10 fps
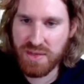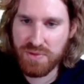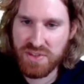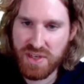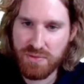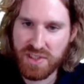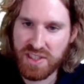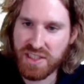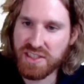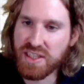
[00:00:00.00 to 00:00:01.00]
in
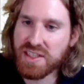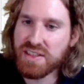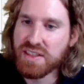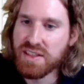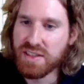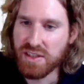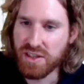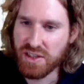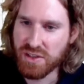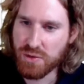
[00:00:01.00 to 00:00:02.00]
1789,
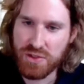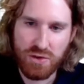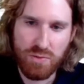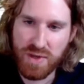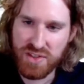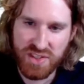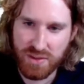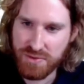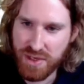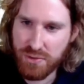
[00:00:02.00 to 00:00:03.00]
there was no mentioning of
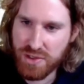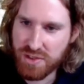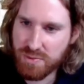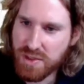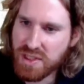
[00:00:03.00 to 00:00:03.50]
terrorism.